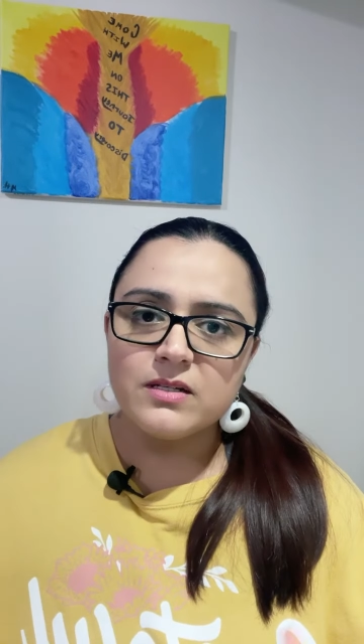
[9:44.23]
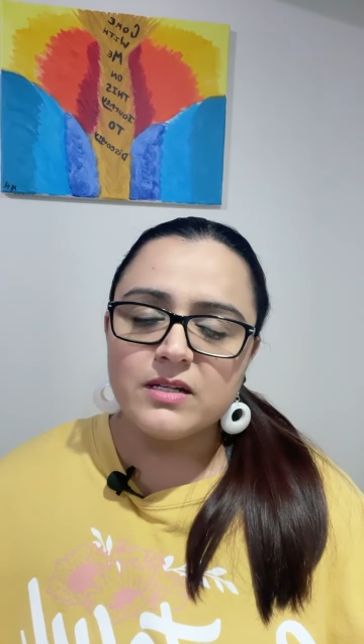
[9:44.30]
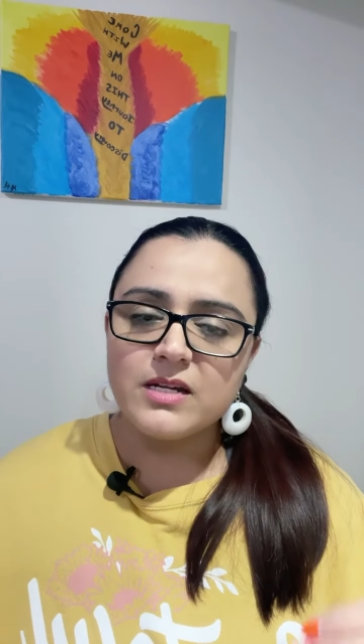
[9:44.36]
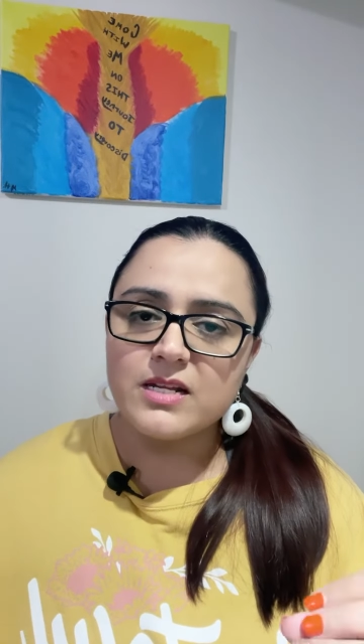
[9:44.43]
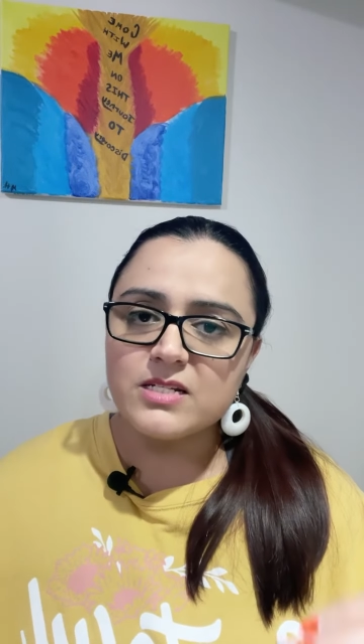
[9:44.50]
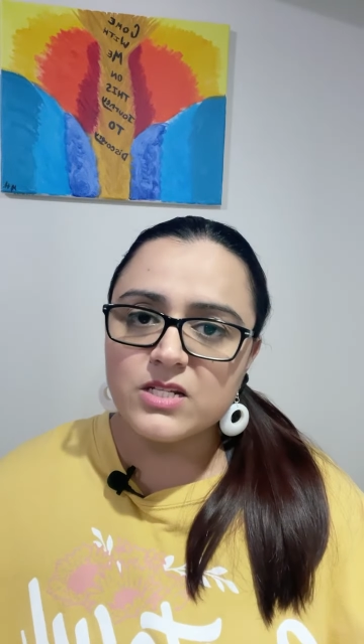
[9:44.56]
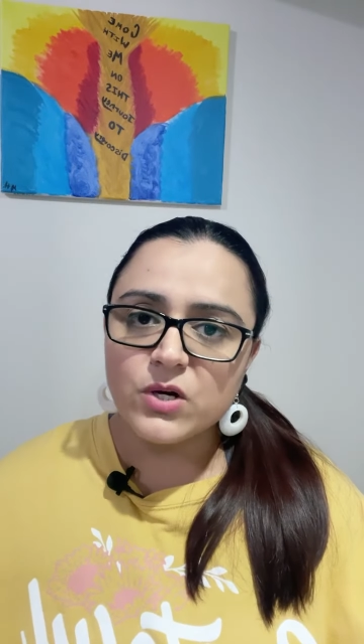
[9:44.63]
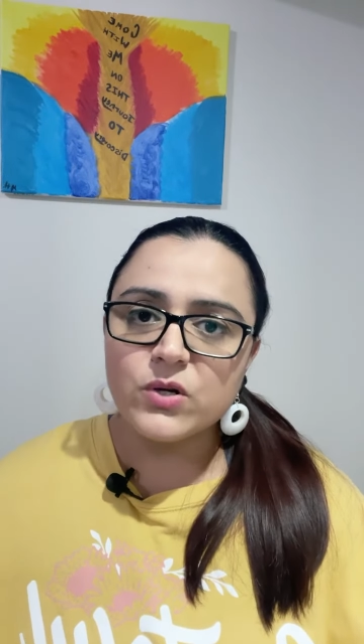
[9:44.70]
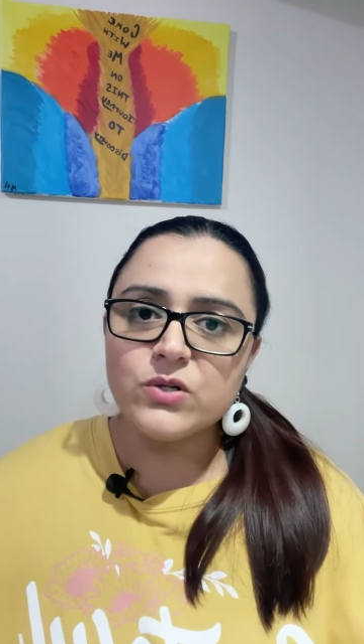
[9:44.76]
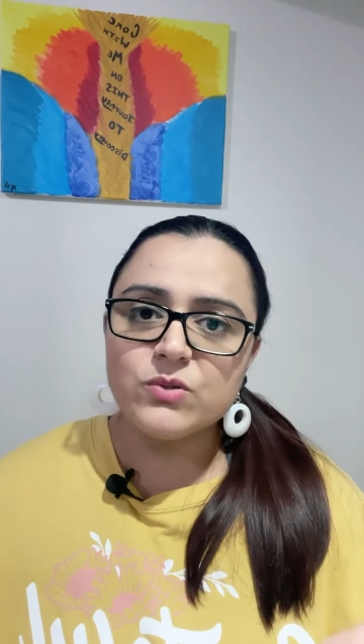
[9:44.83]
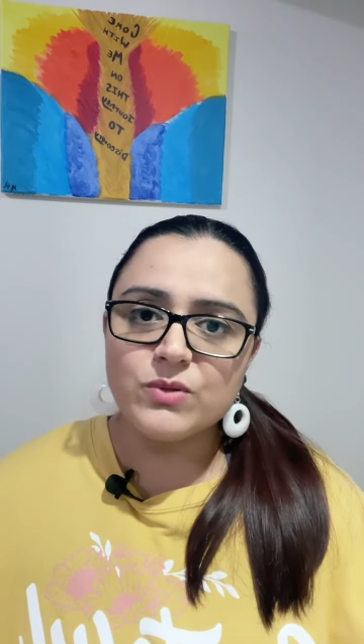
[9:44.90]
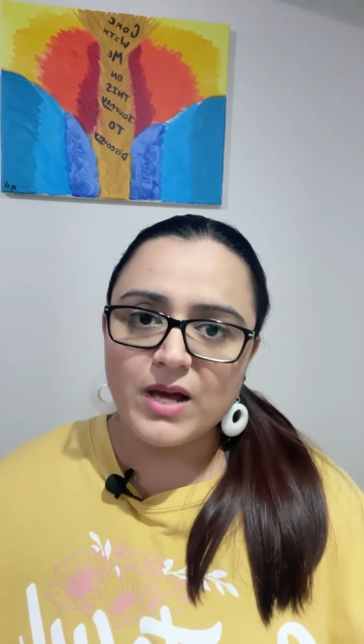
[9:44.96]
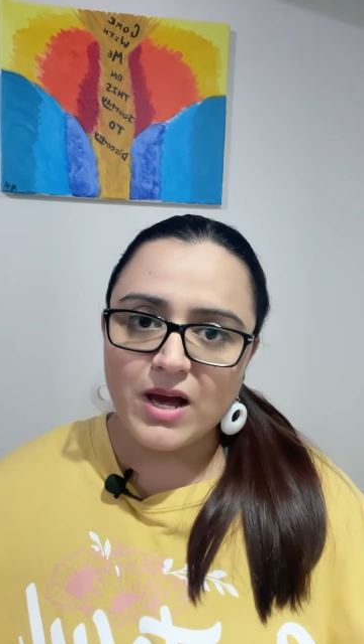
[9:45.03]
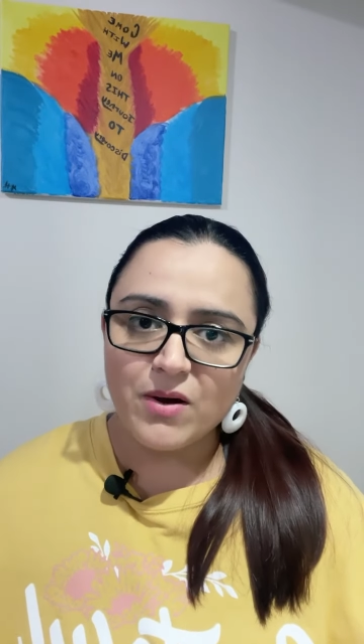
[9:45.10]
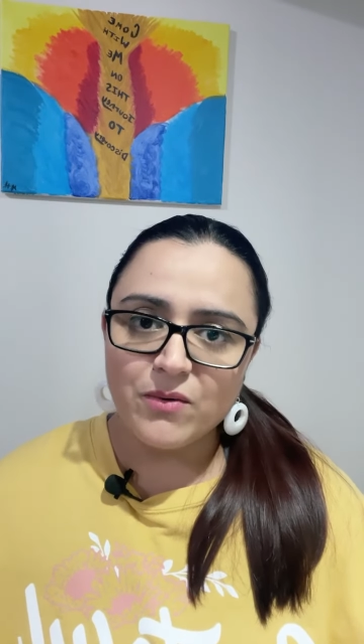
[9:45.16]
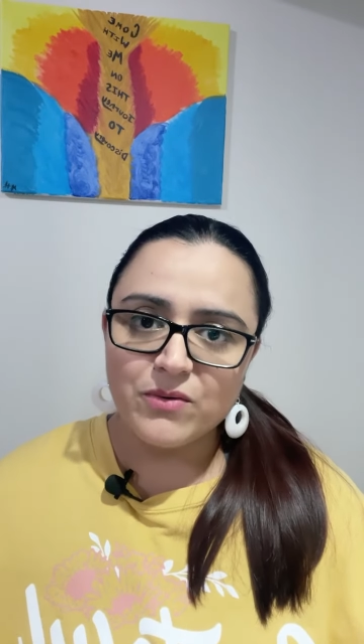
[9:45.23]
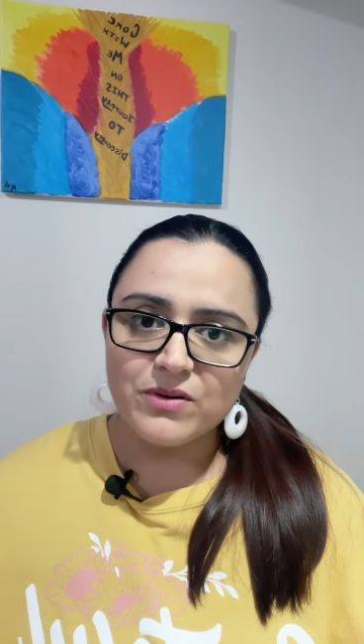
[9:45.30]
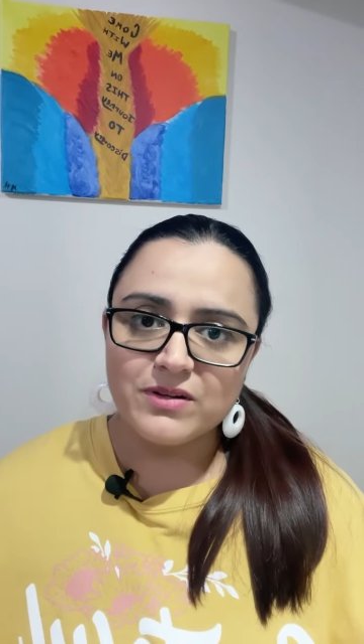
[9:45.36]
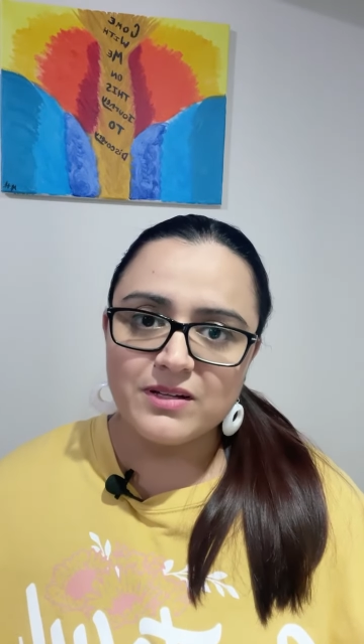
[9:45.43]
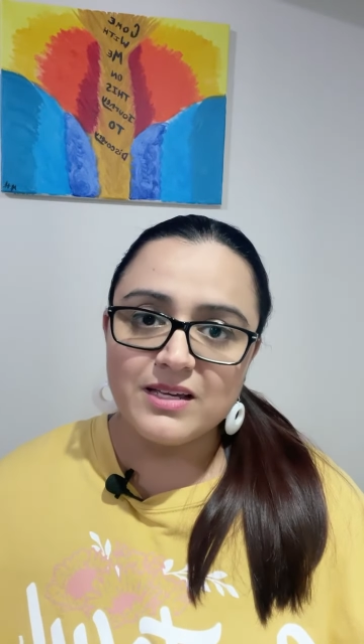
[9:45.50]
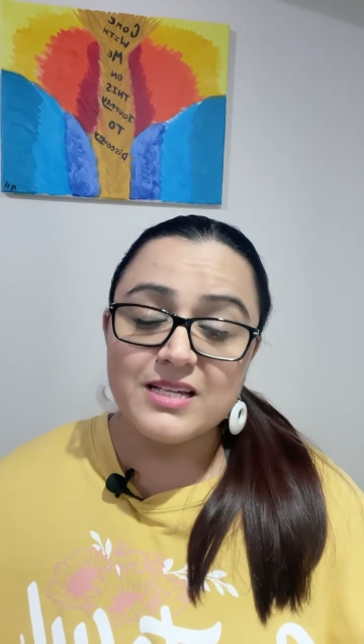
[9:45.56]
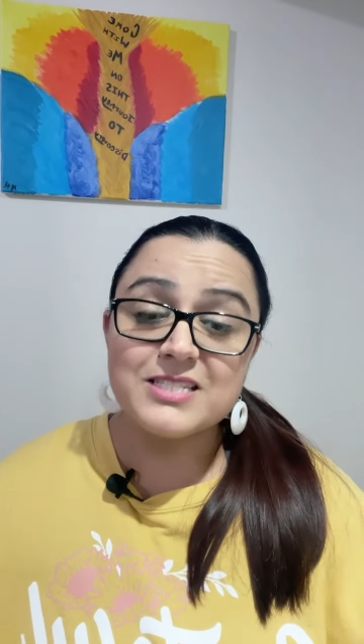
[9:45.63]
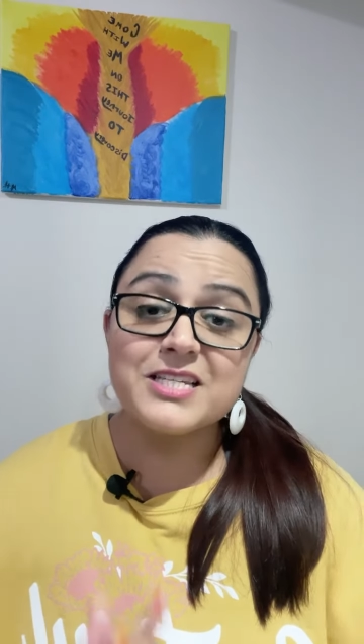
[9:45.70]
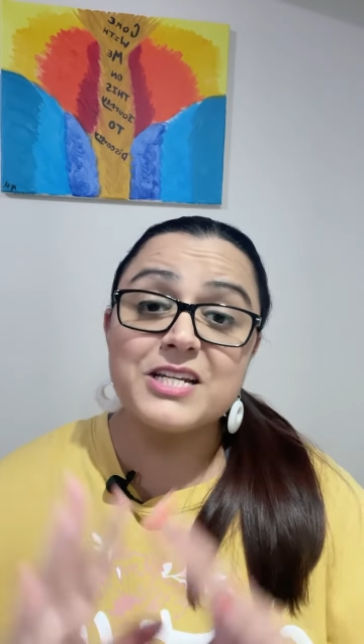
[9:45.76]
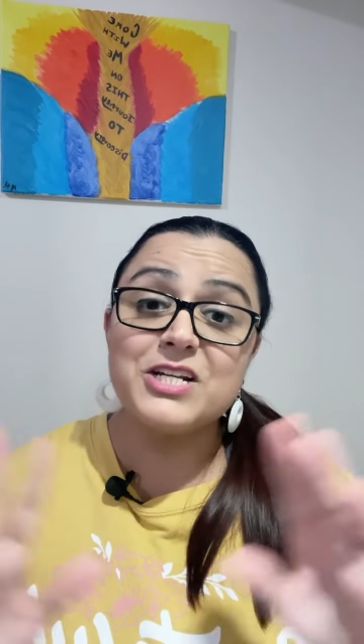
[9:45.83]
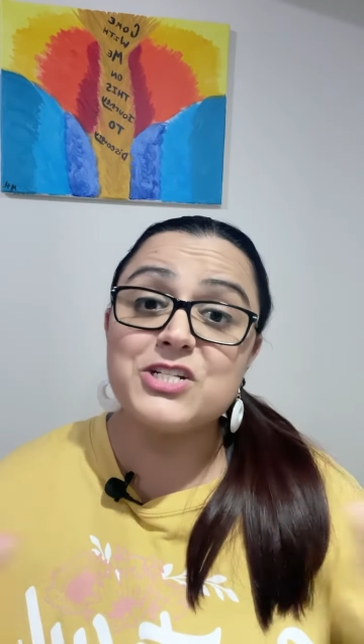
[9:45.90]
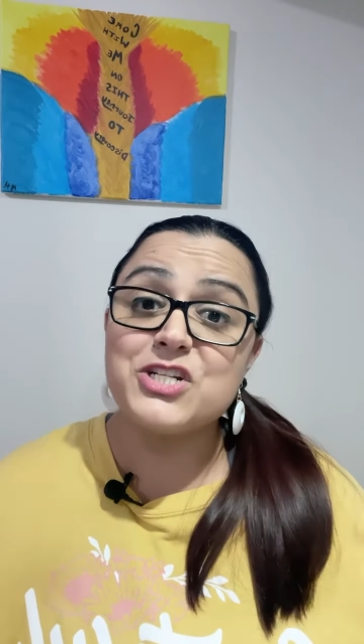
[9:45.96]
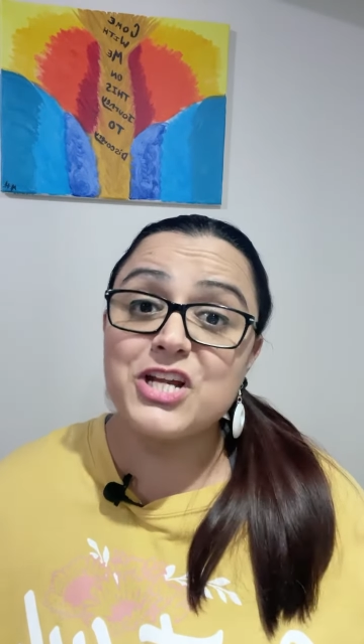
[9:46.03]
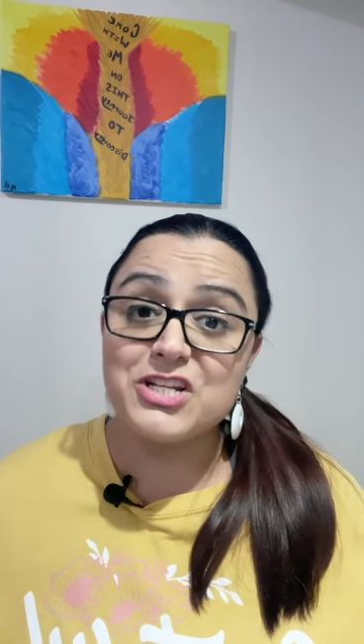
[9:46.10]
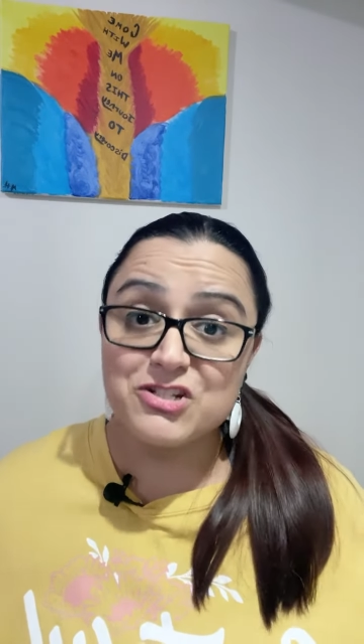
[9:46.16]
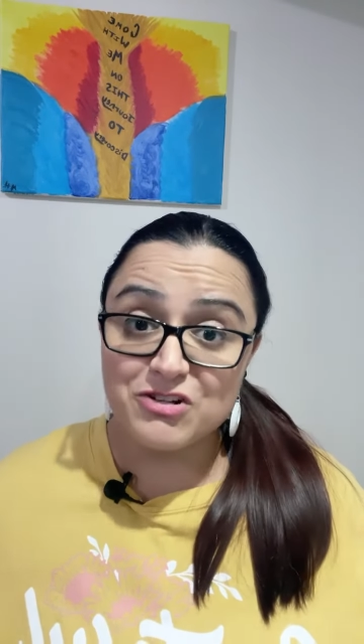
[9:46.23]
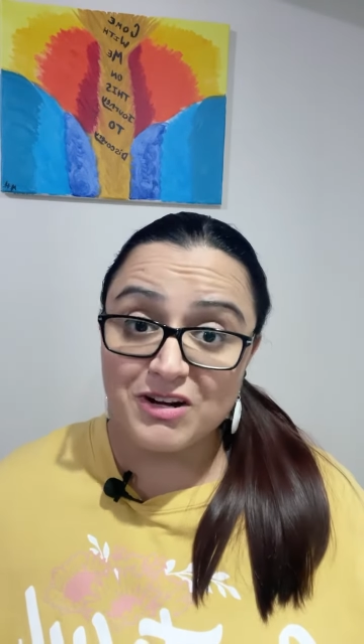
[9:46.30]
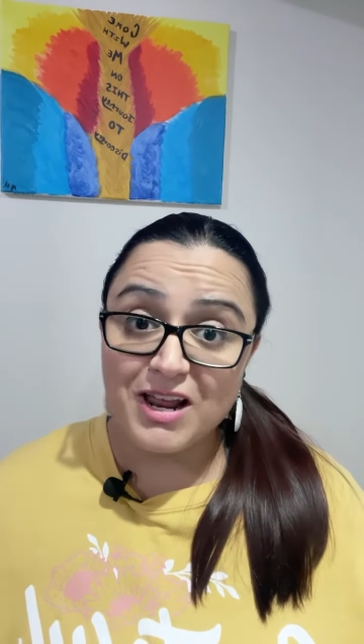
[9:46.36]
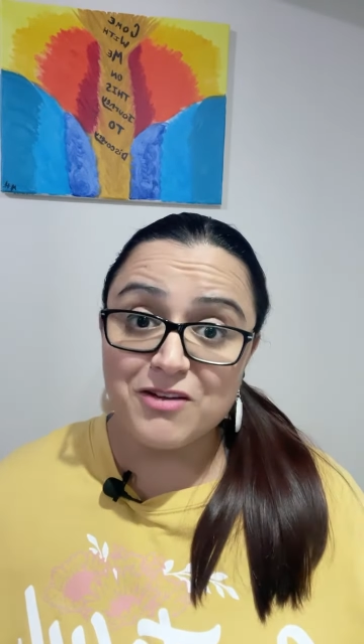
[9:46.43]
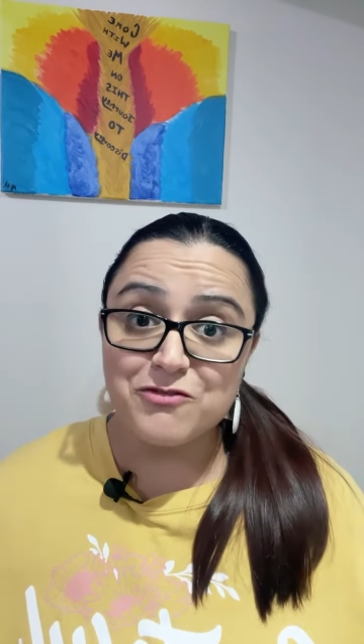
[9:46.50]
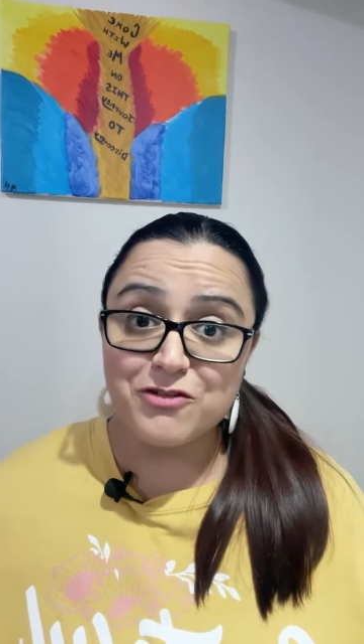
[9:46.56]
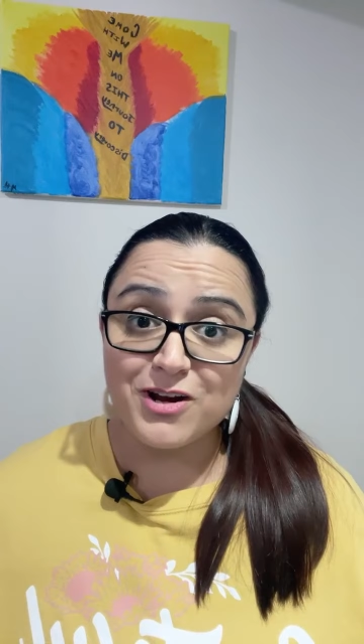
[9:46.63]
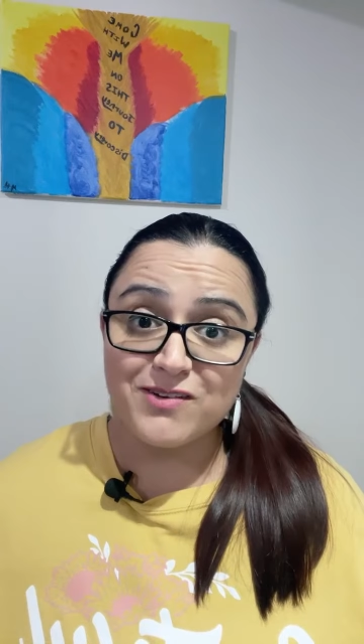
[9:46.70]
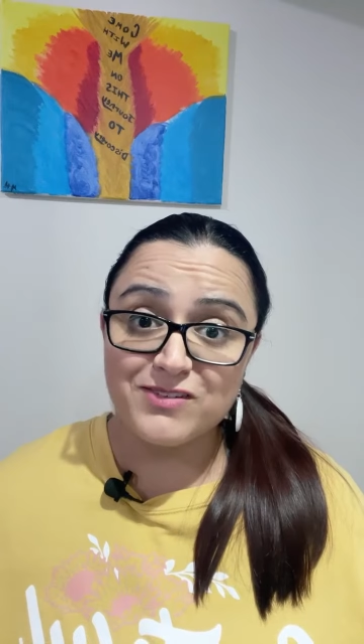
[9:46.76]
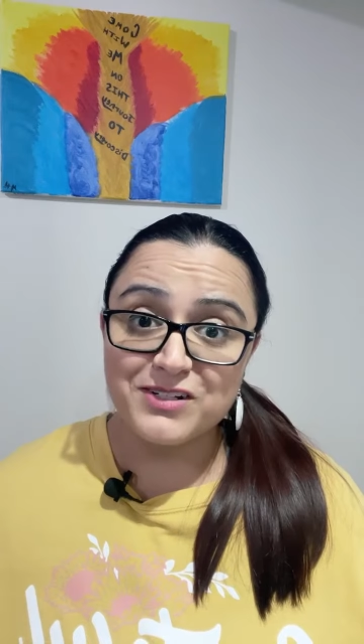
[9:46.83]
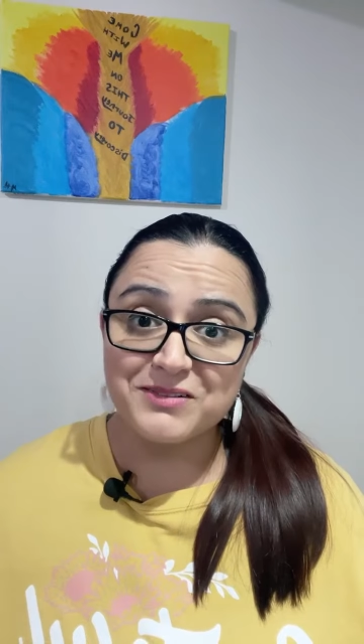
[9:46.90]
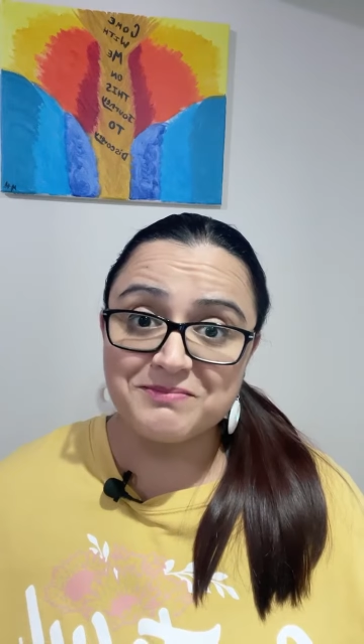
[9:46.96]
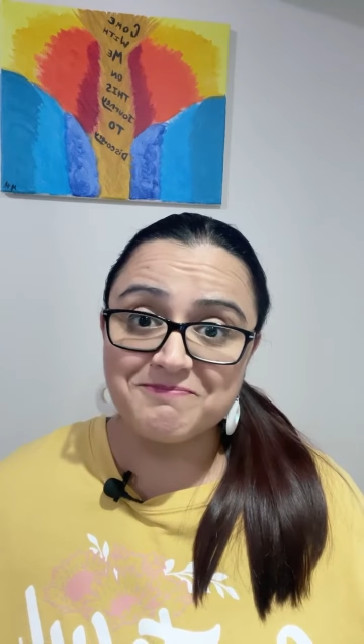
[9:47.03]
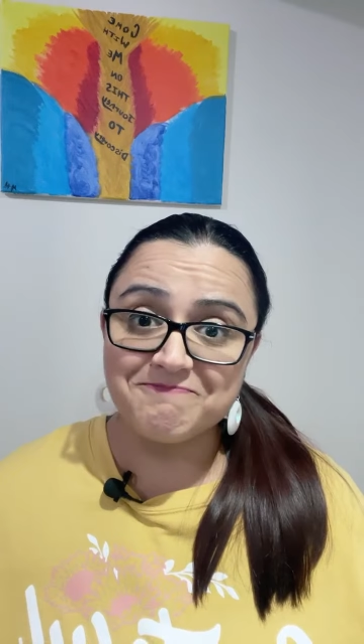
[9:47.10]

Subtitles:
And I tell you now, it's going to change your life forever.